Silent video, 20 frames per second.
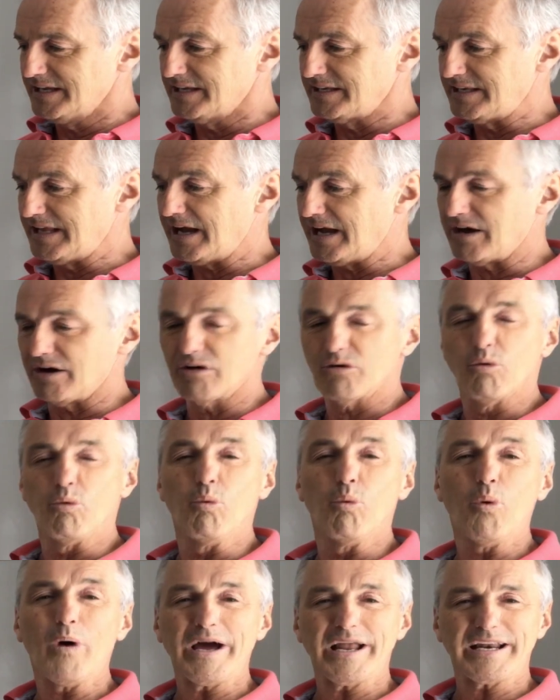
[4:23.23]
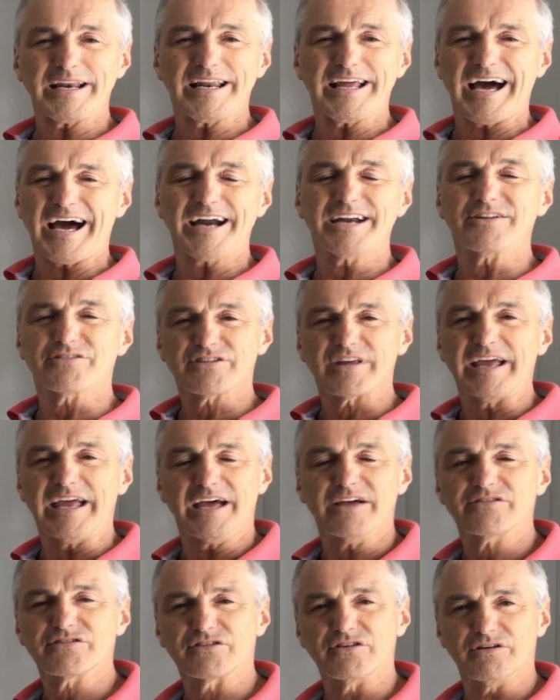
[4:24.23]
Now, how do you say
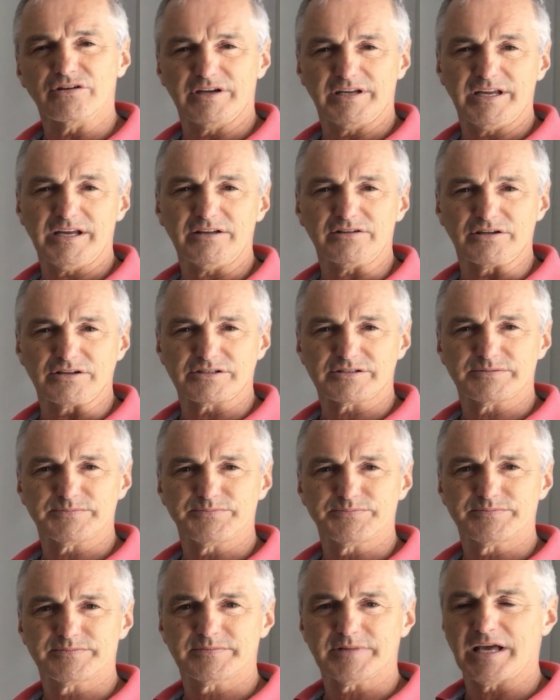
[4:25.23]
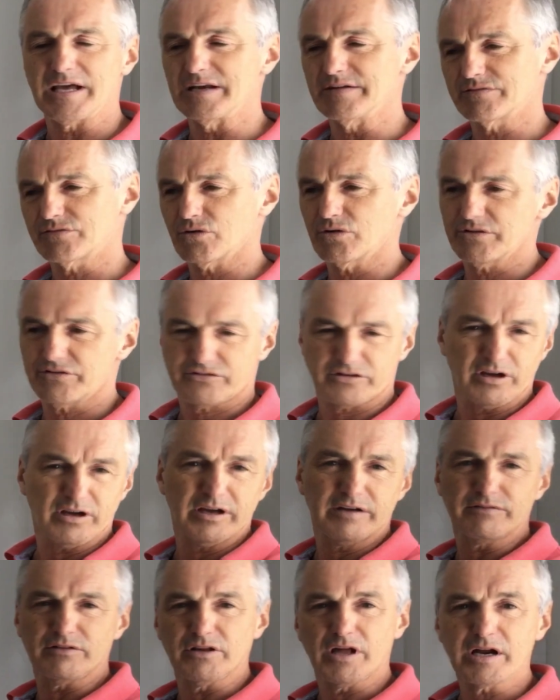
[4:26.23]
est-ce que in English? And of course, I'll
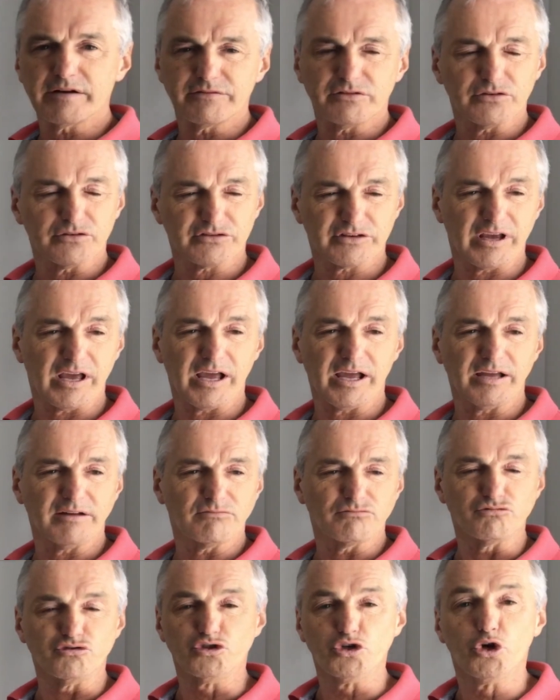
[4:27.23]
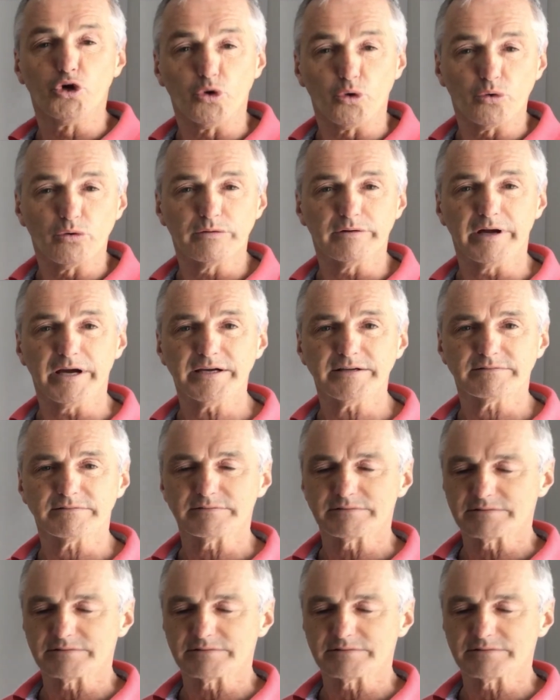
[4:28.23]
have a lot of you say do, right?